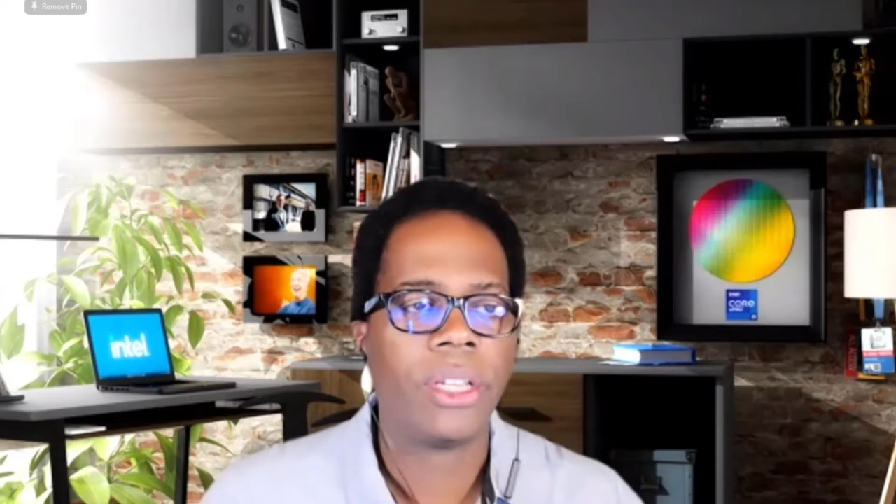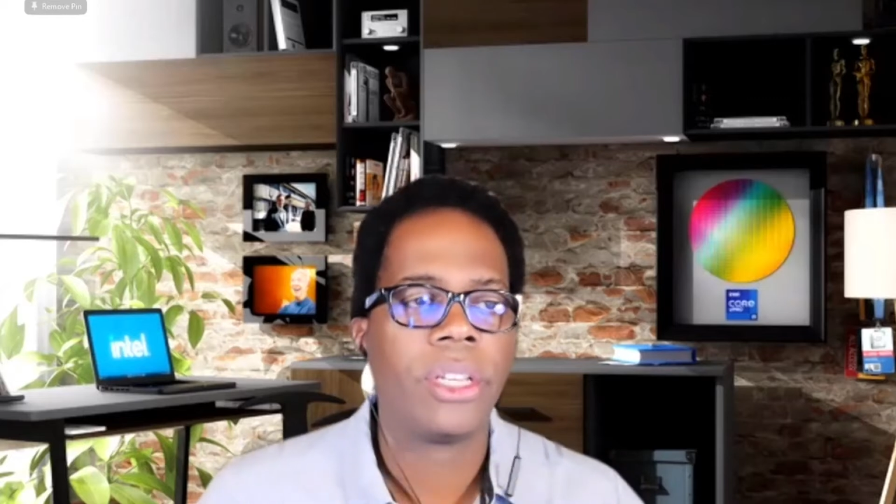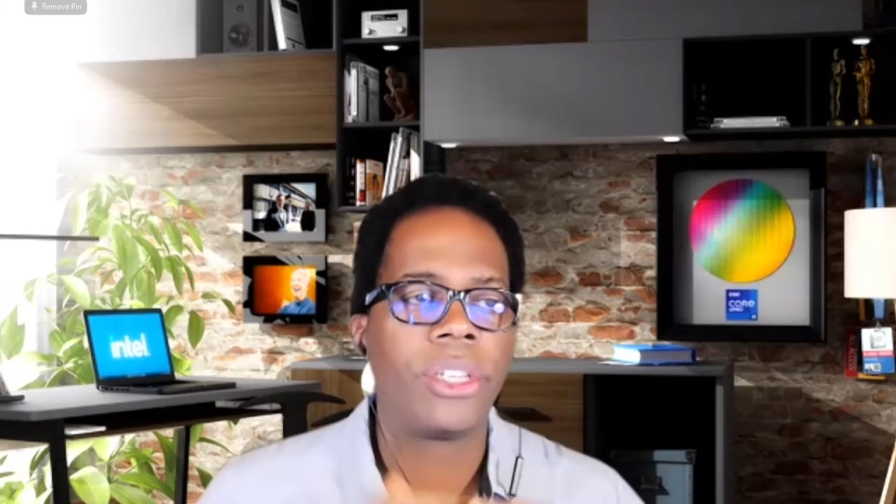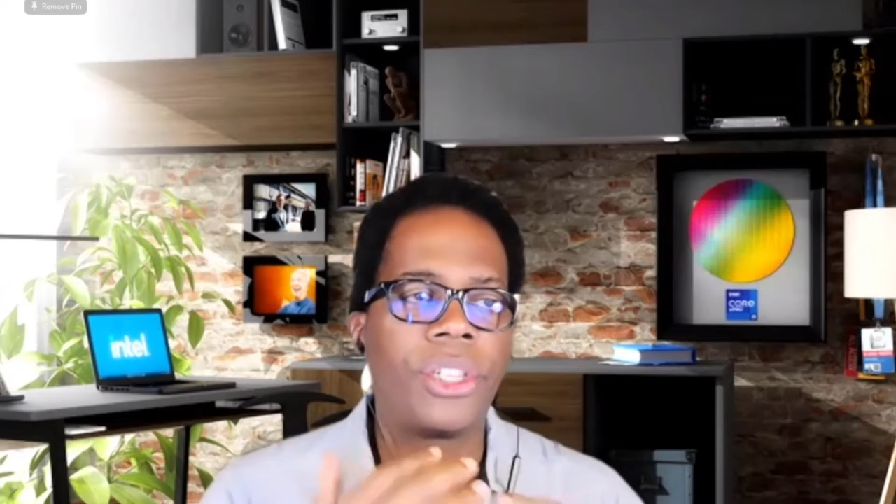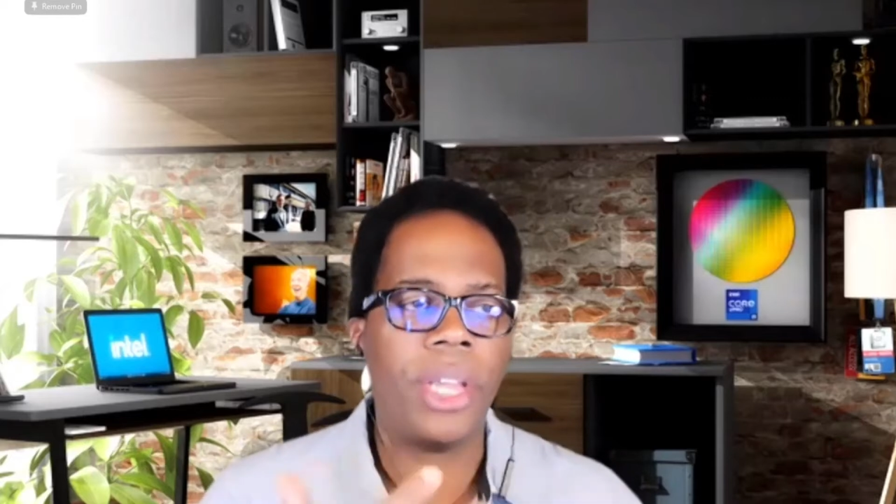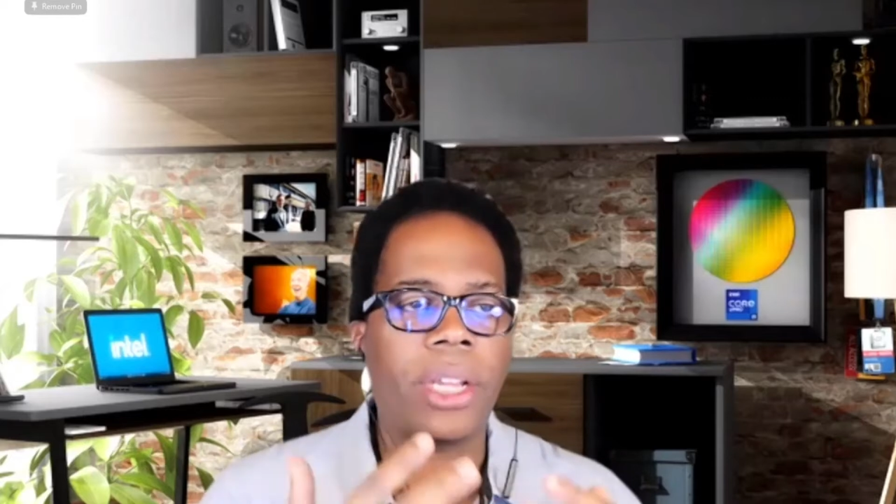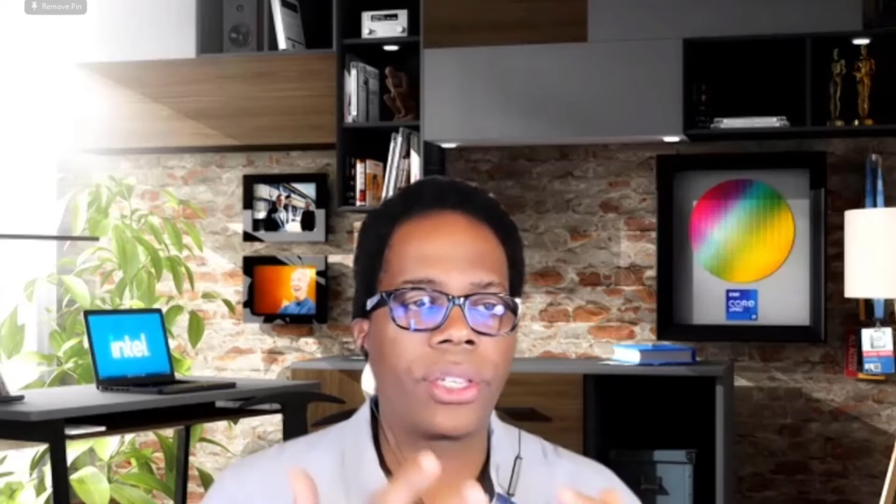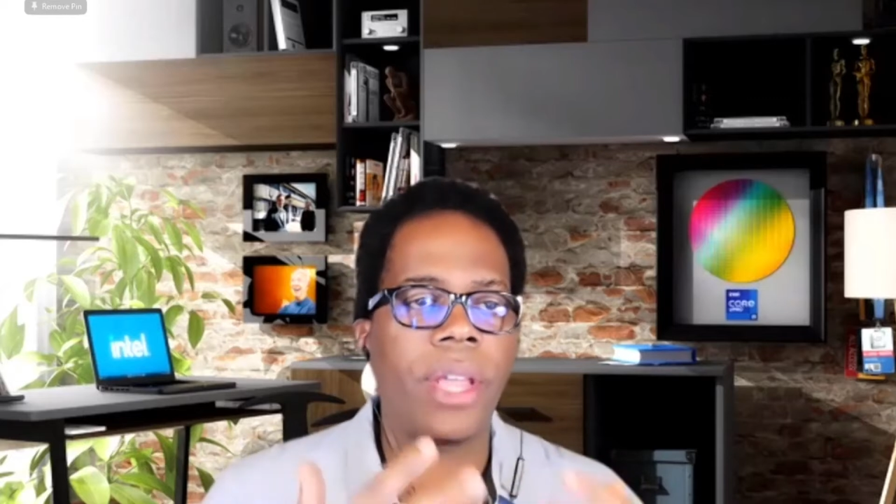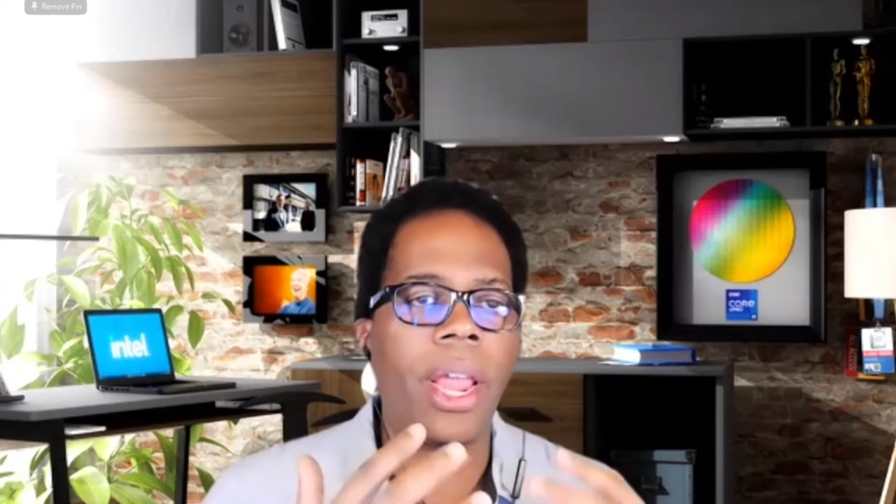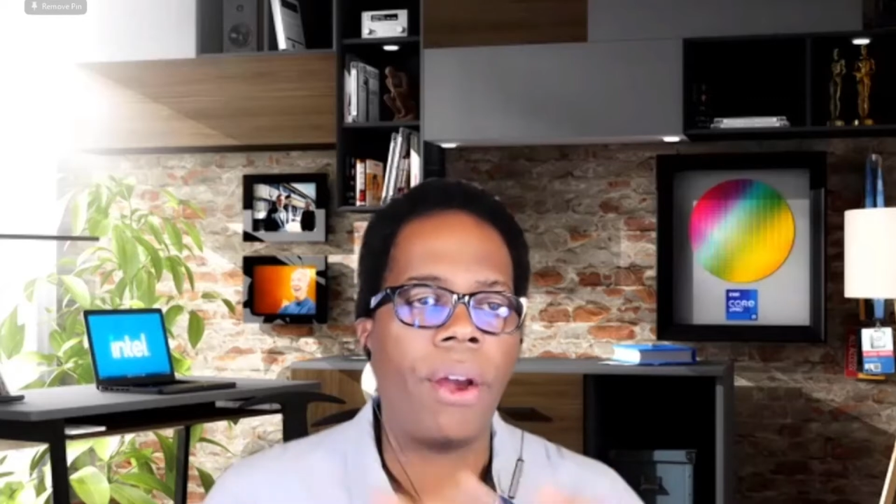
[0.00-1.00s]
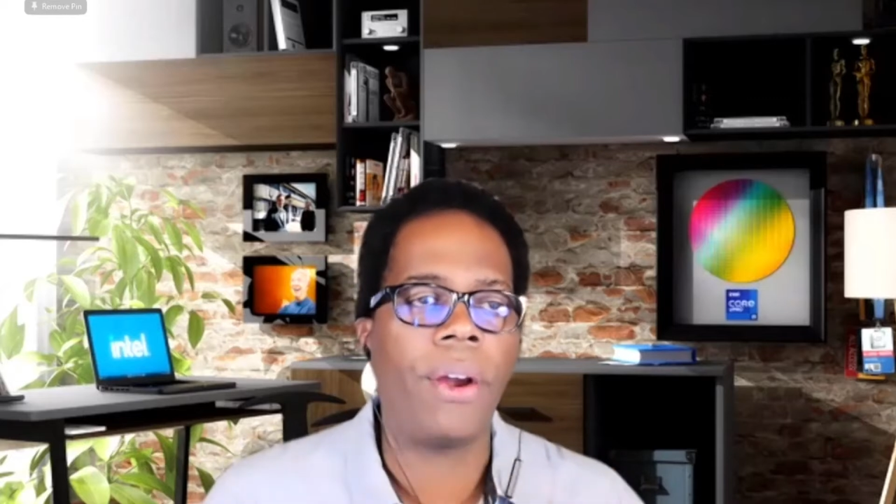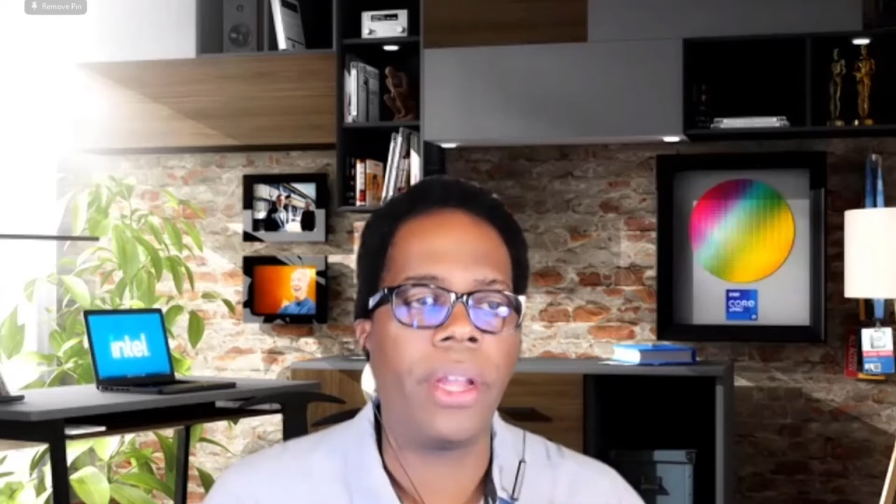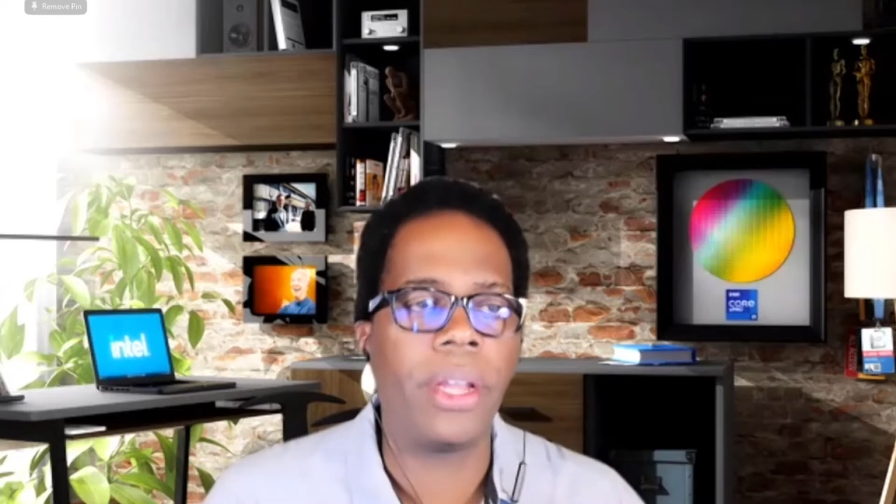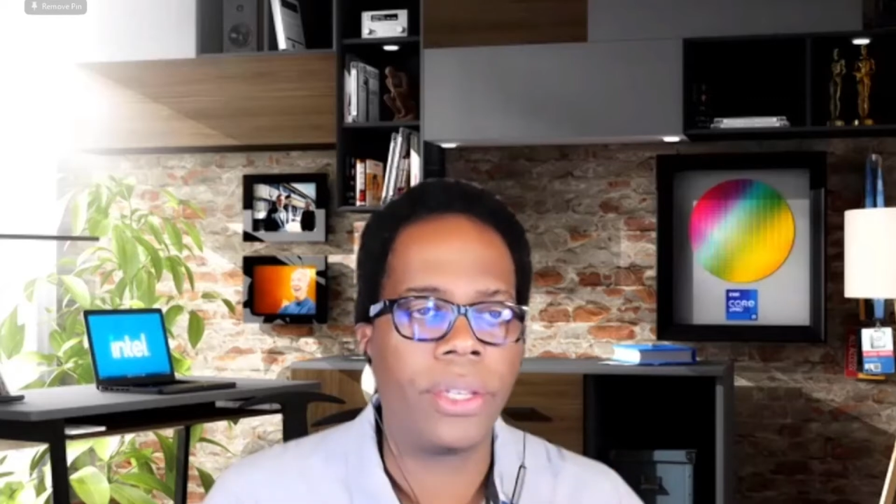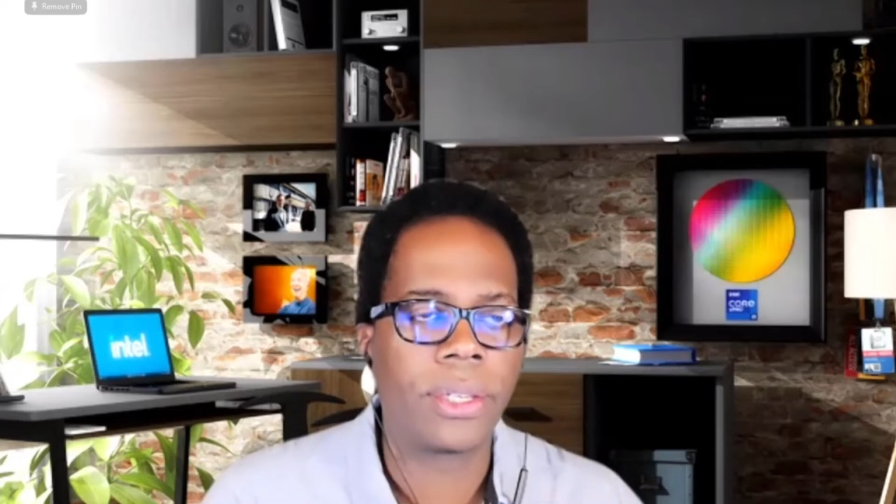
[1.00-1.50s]
6
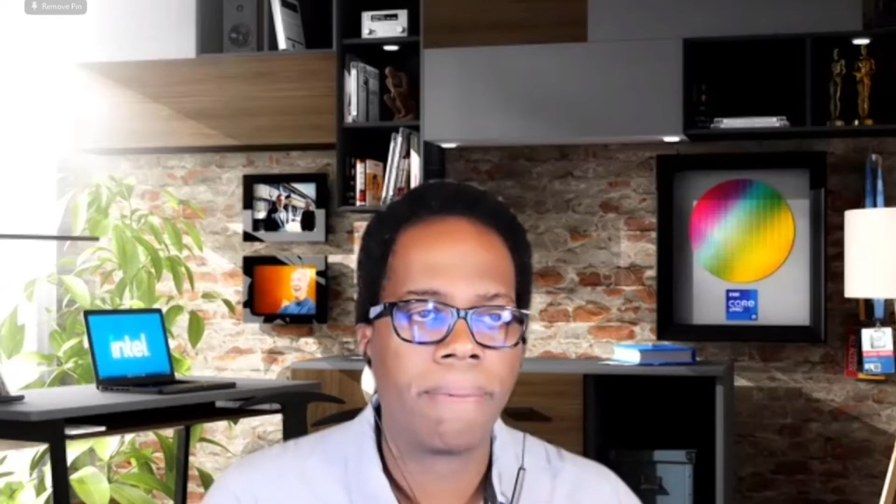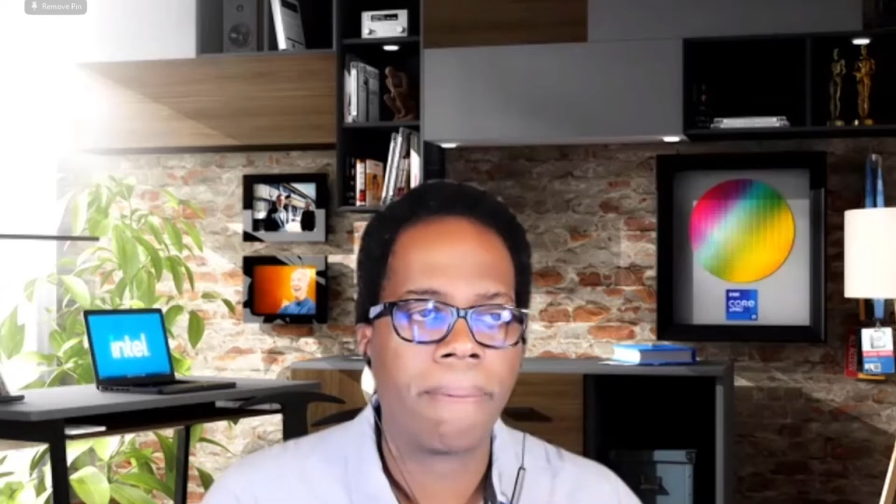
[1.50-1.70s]
areas